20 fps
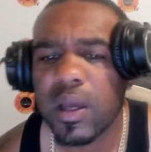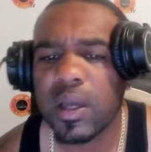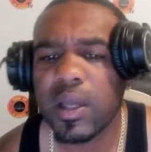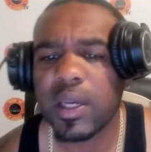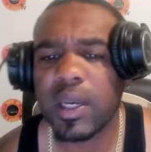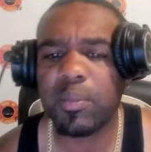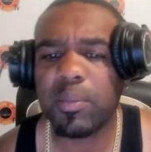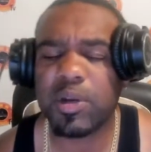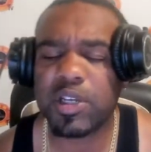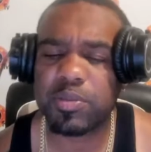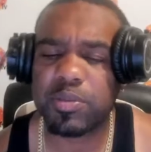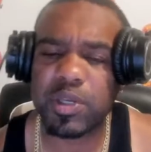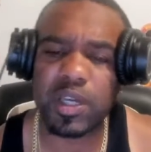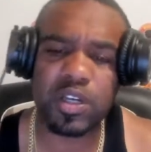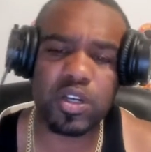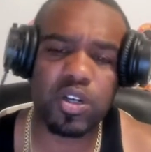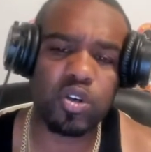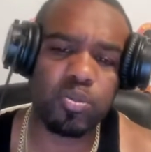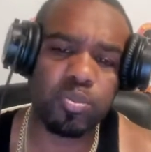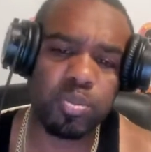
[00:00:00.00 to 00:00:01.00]
that must be a
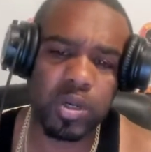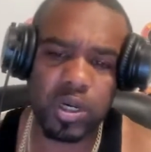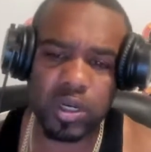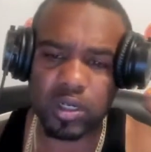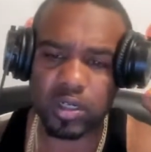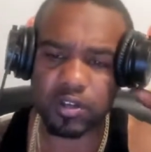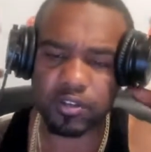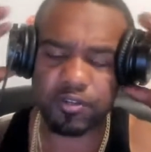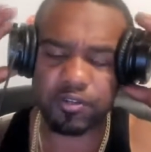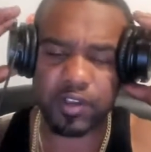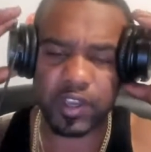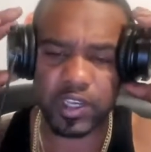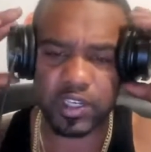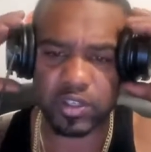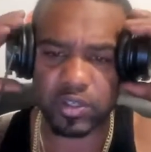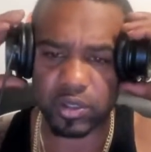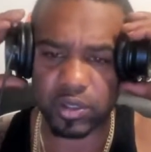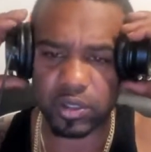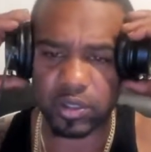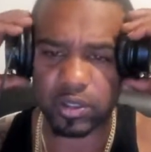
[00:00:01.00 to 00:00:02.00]
new book, The
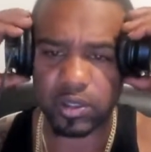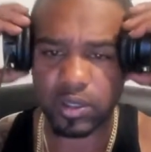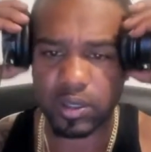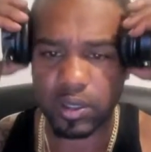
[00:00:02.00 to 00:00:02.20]
Fixer.